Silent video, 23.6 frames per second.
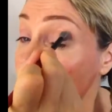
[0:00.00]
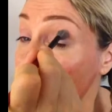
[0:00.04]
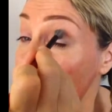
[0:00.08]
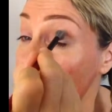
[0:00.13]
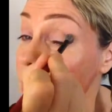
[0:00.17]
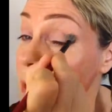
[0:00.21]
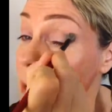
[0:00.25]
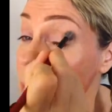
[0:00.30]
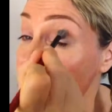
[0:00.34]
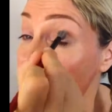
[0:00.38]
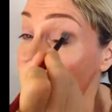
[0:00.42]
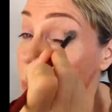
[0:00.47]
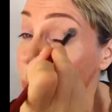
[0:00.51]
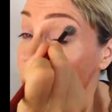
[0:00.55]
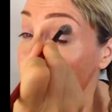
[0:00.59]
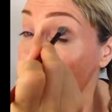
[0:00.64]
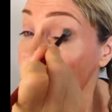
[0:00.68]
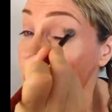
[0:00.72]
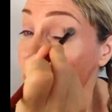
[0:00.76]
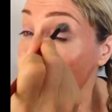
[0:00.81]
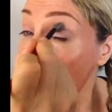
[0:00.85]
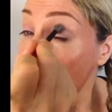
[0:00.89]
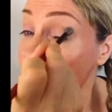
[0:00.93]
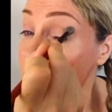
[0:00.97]
a little bit
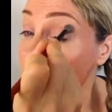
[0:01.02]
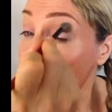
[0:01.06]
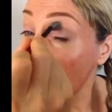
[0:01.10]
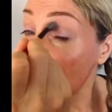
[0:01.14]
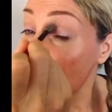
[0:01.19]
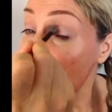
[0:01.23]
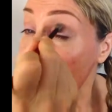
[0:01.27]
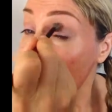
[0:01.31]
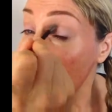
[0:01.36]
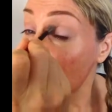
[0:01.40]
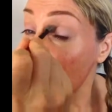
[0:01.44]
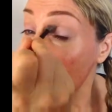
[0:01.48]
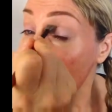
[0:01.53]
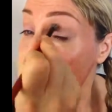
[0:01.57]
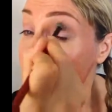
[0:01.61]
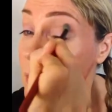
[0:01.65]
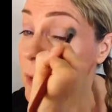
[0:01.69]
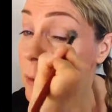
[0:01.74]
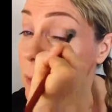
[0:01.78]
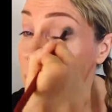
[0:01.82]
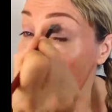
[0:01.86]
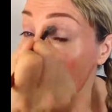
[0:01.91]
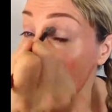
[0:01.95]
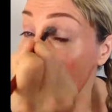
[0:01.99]
more
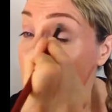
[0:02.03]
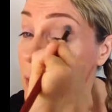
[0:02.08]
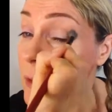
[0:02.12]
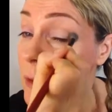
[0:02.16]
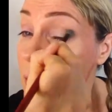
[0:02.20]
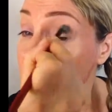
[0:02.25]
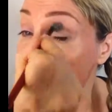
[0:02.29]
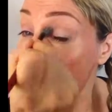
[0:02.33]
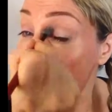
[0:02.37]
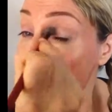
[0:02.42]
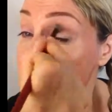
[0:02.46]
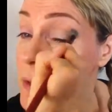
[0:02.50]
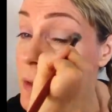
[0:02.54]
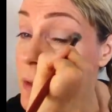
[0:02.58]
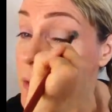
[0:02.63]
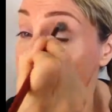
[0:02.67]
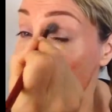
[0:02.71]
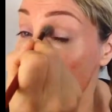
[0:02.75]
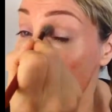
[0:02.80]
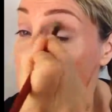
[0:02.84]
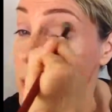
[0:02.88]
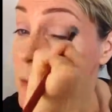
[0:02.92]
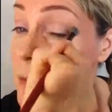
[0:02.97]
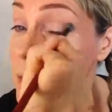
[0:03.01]
down here in the crease.
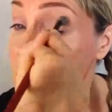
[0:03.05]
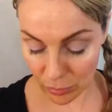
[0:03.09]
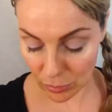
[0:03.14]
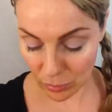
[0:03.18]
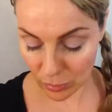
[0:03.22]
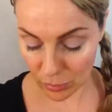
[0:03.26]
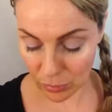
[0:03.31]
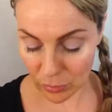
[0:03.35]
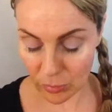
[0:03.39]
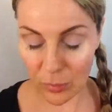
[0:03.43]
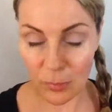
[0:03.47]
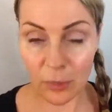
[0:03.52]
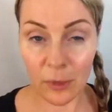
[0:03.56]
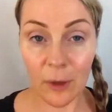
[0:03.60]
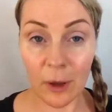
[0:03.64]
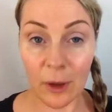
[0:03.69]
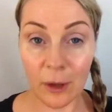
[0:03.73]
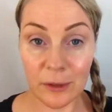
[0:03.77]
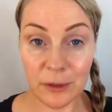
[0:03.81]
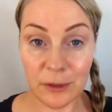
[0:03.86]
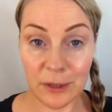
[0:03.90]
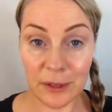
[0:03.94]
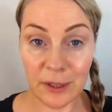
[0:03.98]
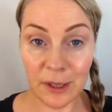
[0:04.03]

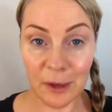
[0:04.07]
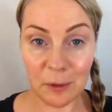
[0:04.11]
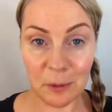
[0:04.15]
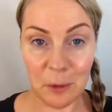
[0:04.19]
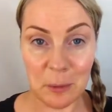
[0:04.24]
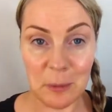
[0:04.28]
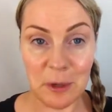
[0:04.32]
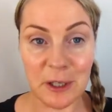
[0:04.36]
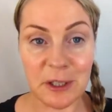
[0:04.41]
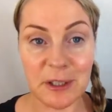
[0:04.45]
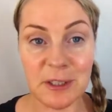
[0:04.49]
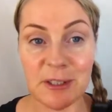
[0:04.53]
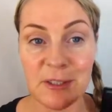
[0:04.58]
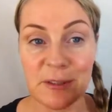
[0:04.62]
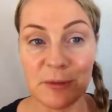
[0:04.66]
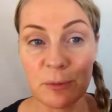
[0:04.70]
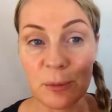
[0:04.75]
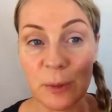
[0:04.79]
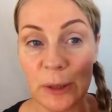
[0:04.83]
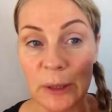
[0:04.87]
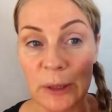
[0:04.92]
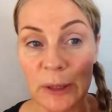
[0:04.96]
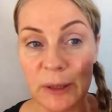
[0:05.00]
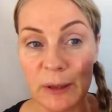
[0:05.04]
And then I'm grabbing this
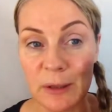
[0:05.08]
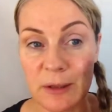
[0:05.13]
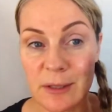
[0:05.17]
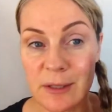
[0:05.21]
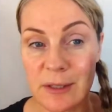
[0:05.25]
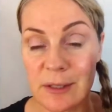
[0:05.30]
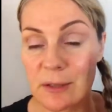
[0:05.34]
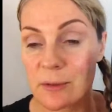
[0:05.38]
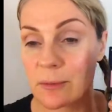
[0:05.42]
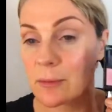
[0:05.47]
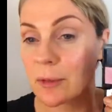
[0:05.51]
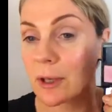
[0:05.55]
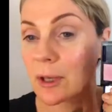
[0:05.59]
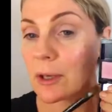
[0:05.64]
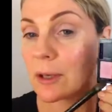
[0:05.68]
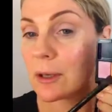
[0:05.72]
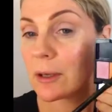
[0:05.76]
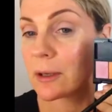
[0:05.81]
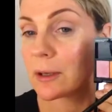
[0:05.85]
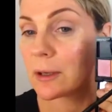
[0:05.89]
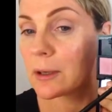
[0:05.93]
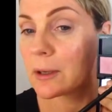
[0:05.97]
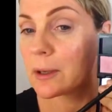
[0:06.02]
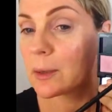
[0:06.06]
really nice
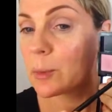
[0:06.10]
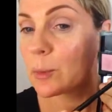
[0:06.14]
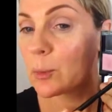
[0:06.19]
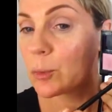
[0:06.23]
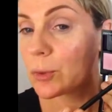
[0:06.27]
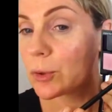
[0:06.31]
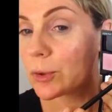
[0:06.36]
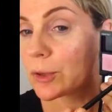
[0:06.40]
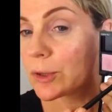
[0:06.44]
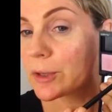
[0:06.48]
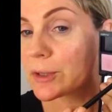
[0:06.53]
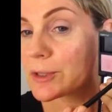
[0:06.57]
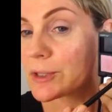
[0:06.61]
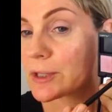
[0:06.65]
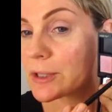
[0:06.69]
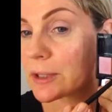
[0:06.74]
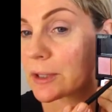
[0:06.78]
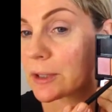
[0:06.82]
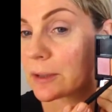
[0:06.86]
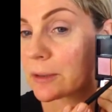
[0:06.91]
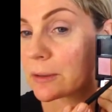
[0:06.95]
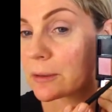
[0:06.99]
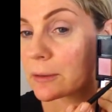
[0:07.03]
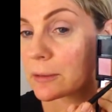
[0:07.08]

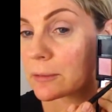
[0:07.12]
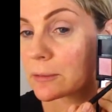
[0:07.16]
burgundy